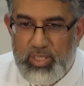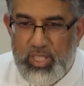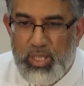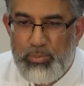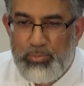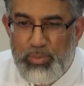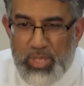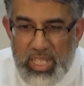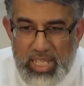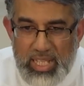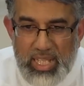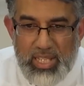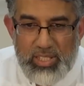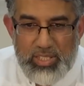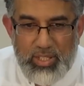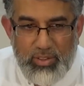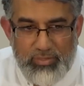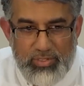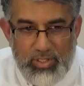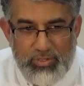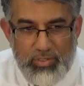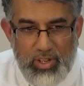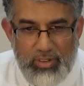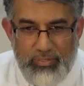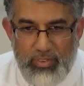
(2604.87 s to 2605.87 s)
the meanings
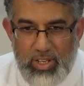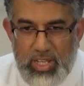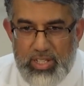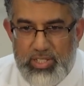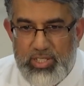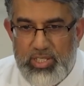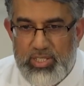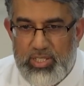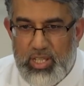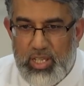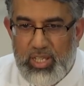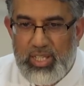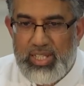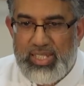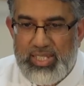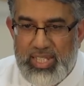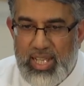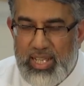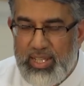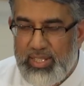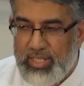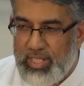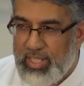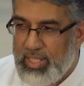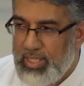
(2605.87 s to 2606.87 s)
of the revelations are
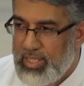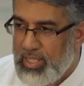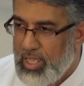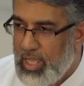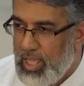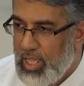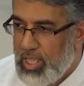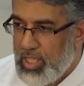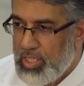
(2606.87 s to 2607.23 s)
contained in